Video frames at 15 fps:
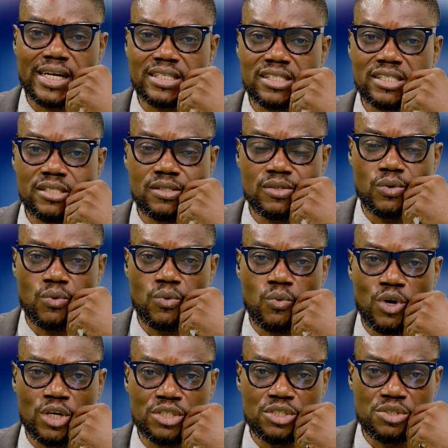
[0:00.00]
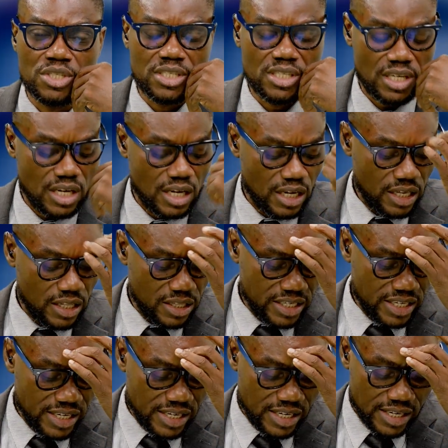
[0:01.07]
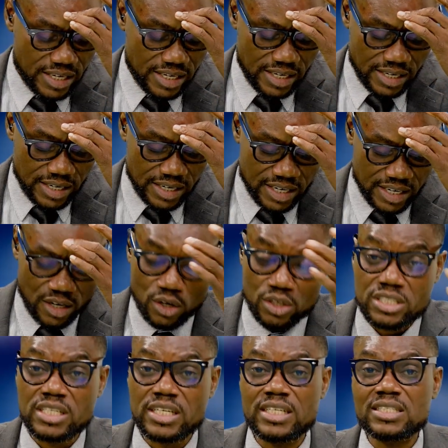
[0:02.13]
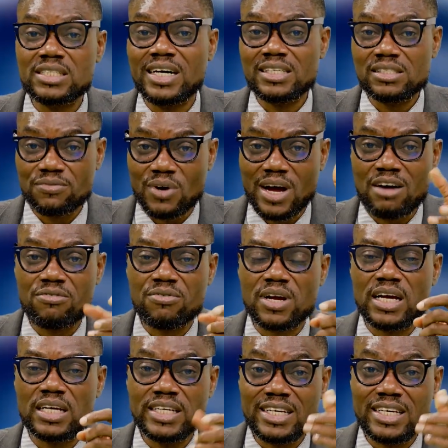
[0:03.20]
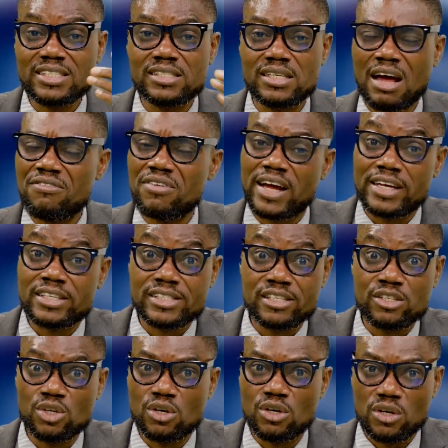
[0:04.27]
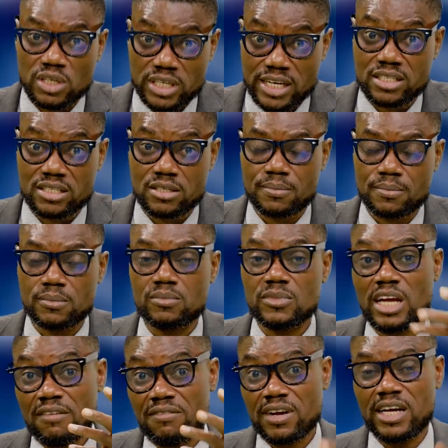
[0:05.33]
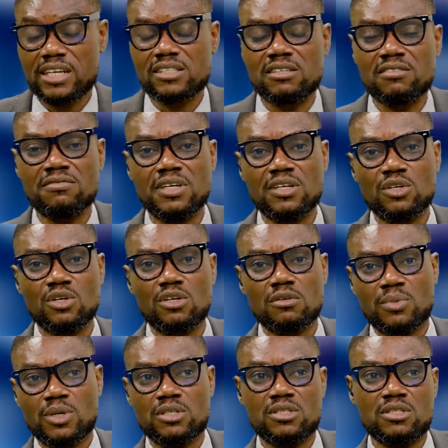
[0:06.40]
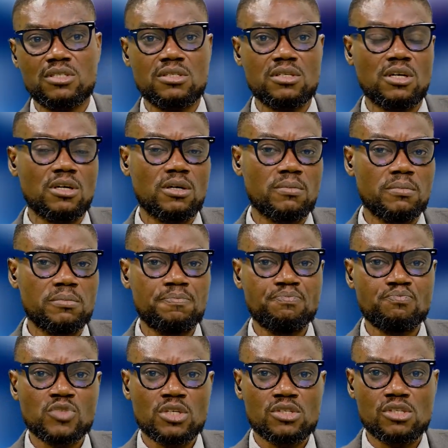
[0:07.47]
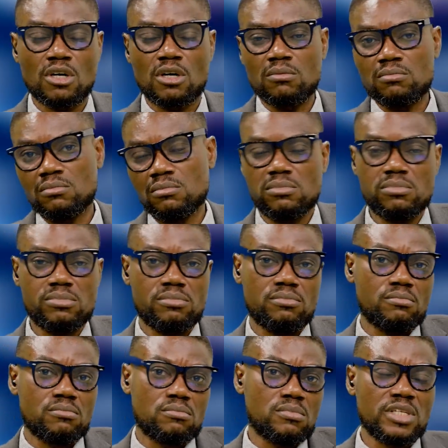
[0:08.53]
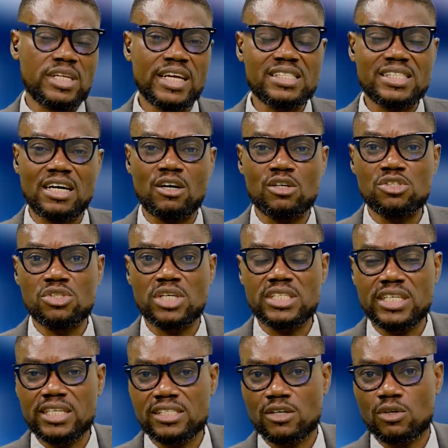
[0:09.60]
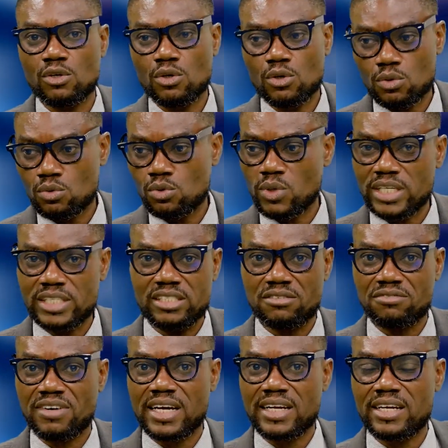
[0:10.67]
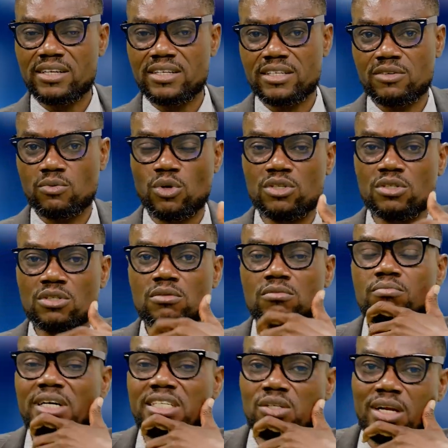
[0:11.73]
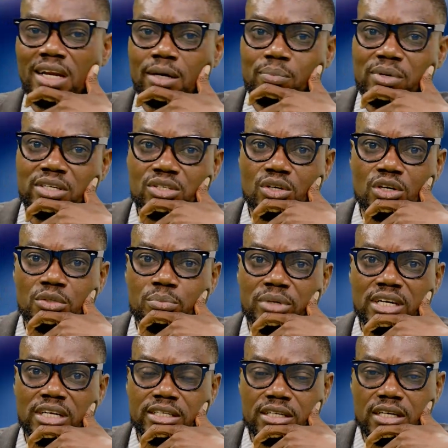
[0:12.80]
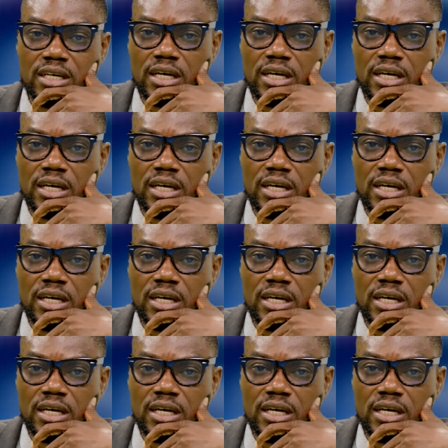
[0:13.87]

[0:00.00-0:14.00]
still wondering, the continent that's for Africa, yes, Africa is still young. Yes, Africa is still very young because some less than 100 years ago, we were divided in one particular place called Berlin.